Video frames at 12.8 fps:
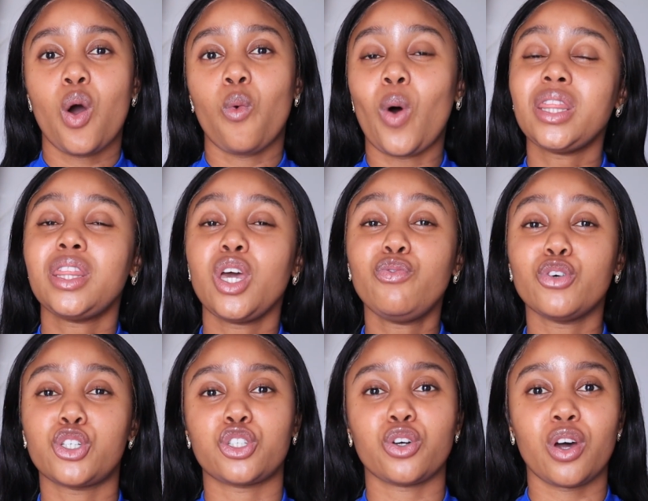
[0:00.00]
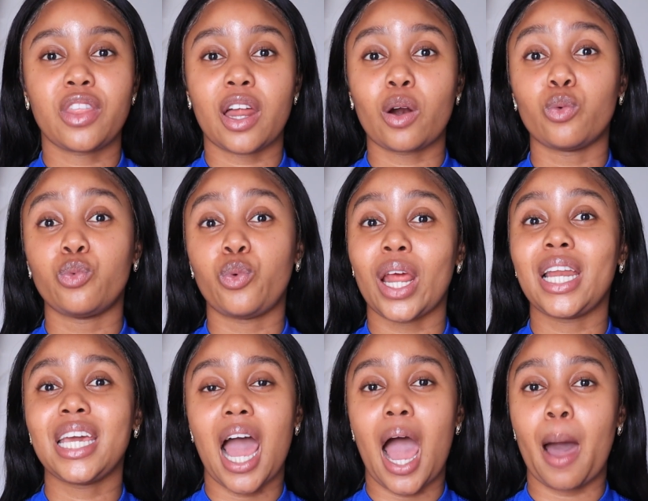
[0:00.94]
one thing for sure that'll
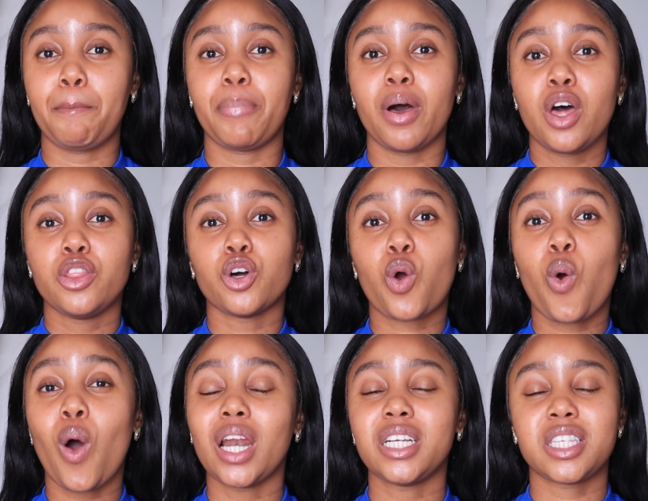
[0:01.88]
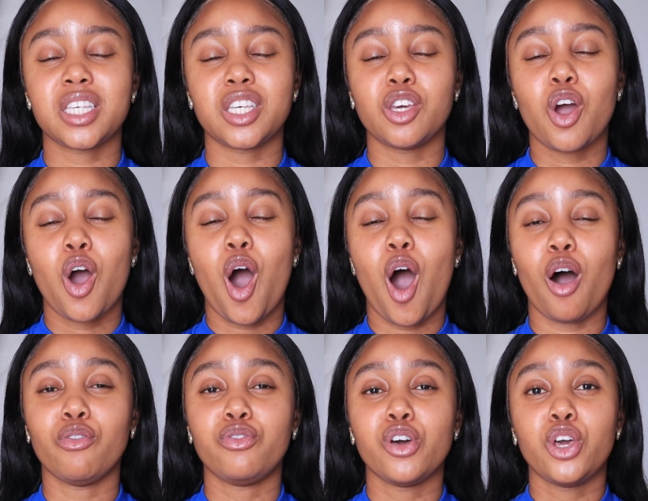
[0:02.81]
really up the quality
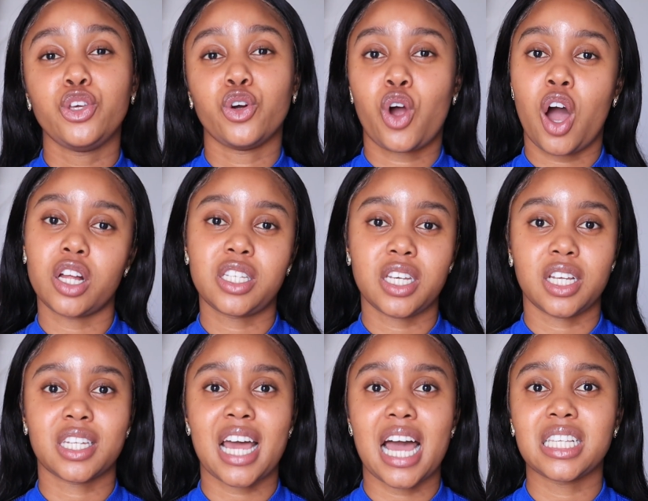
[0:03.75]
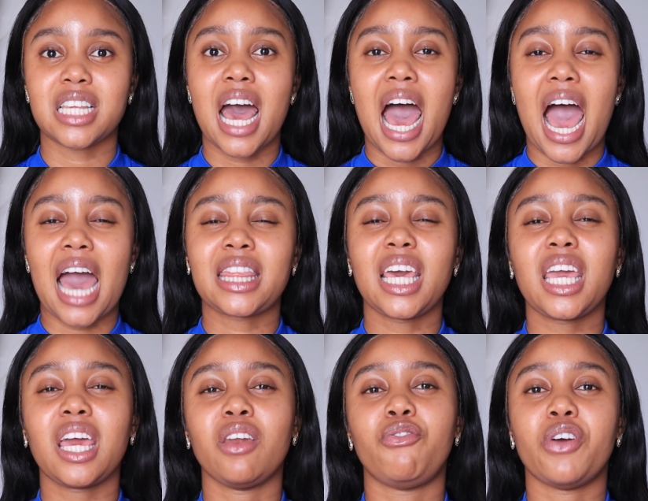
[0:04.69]
of your content, guys. I
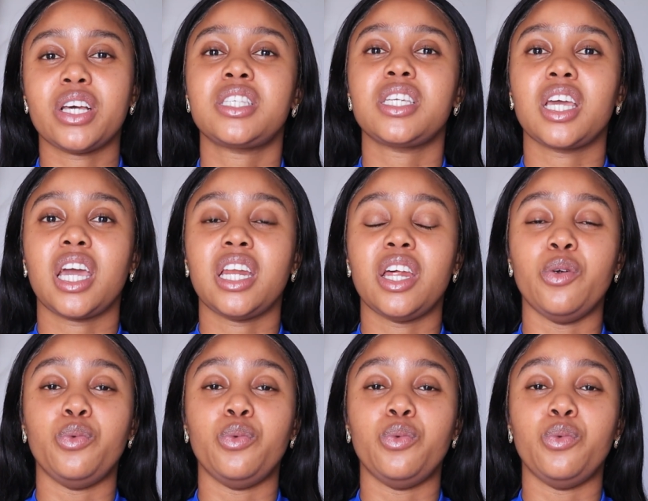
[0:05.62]
think investing in a